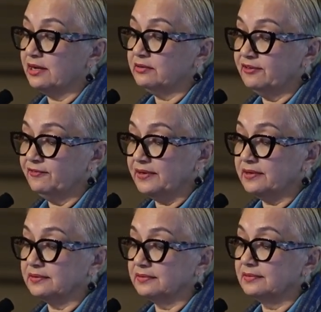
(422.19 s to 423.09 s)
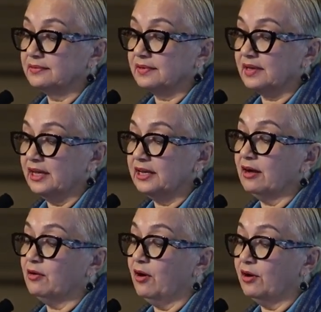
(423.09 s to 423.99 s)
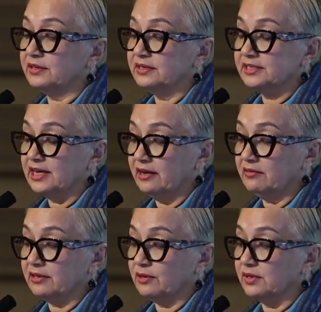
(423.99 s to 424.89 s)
how difficult and how hot and tiring it